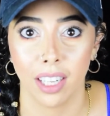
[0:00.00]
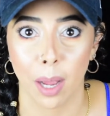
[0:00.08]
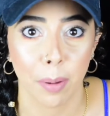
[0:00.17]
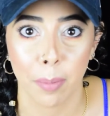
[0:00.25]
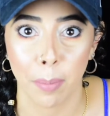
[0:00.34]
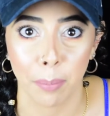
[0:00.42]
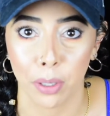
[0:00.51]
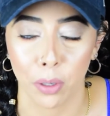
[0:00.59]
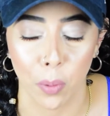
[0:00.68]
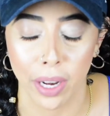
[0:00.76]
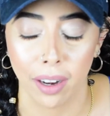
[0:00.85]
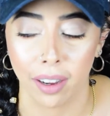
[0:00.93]
I'm a member,
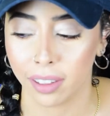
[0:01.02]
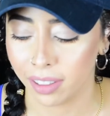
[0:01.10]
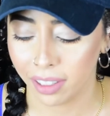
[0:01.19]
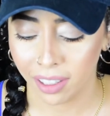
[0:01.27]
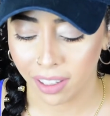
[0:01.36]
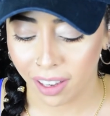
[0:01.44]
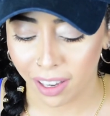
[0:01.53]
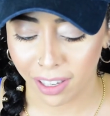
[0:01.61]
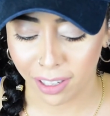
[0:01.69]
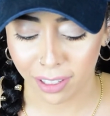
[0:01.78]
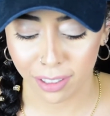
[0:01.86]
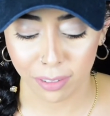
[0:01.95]
why not?
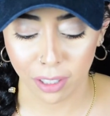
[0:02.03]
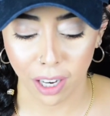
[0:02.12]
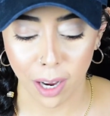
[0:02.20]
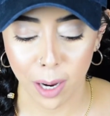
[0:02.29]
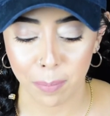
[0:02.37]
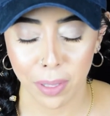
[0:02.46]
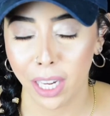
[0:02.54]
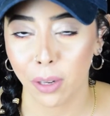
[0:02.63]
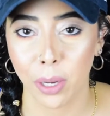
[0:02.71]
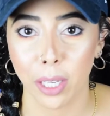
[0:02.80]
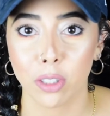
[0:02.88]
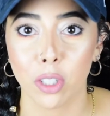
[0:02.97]
And
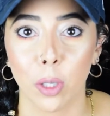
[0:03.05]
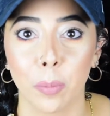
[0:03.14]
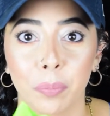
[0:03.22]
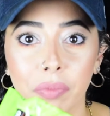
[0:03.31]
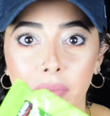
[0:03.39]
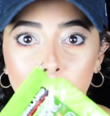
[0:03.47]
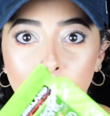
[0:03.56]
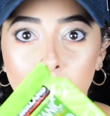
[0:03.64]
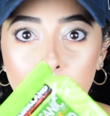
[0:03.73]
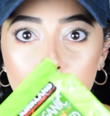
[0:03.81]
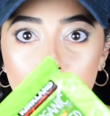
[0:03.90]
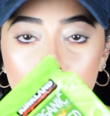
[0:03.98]
anyway, so
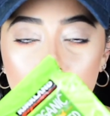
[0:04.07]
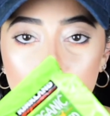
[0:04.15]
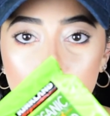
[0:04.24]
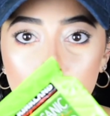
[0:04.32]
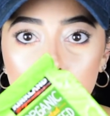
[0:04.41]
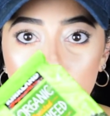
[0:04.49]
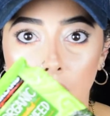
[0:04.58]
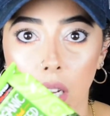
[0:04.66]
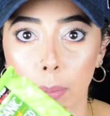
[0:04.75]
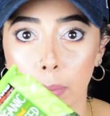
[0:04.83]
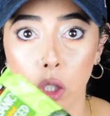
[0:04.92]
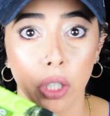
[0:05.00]
I eat these.
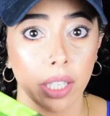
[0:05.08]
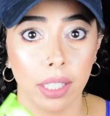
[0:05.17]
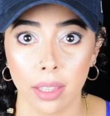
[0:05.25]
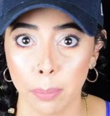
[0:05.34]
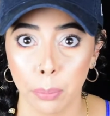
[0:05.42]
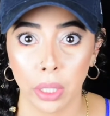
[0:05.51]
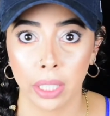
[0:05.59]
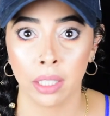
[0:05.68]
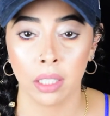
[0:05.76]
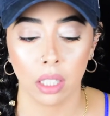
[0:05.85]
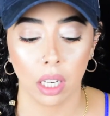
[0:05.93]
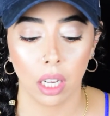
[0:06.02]
You can eat them
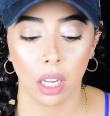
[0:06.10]
plain.